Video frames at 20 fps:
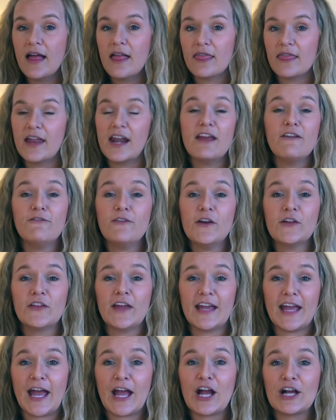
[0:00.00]
that I felt
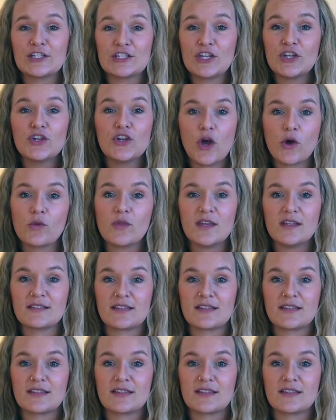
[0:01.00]
like I got to know these